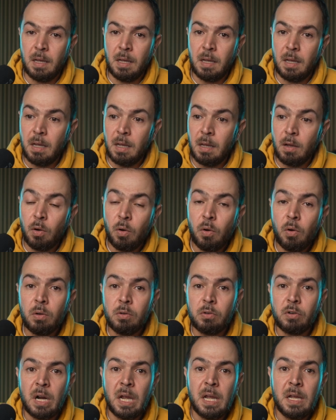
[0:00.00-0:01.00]
a
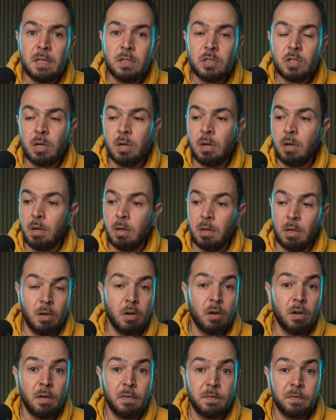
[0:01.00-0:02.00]
whole range
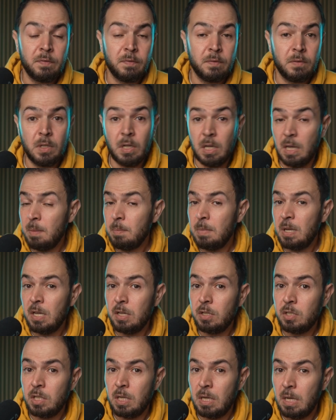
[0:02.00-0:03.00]
of the
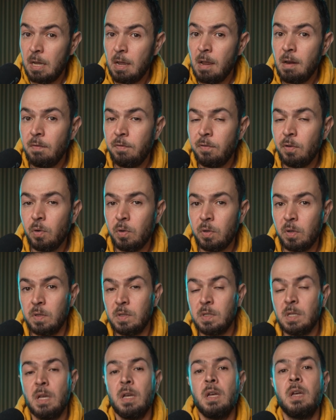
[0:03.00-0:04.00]
image in
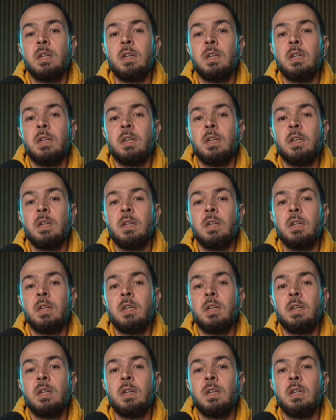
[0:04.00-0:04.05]
focus.